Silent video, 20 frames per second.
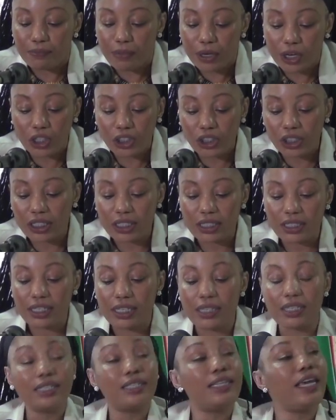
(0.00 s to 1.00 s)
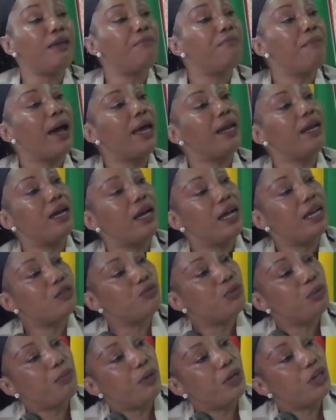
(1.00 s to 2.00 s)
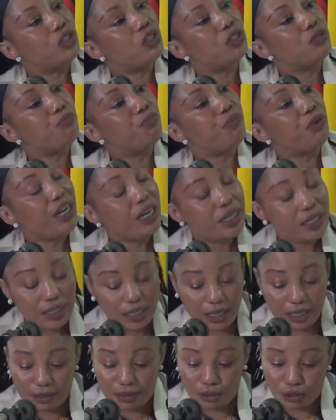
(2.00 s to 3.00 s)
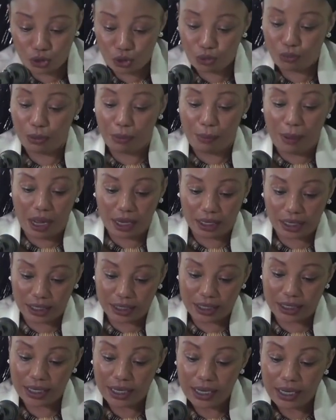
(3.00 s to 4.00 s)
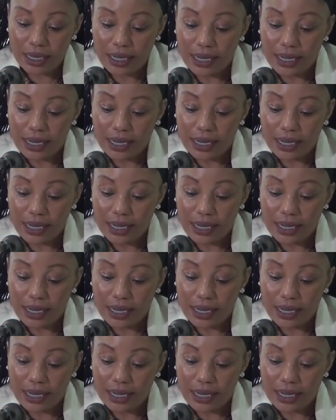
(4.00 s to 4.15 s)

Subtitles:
purchased in the same manner as we purchase bread in the supermarket.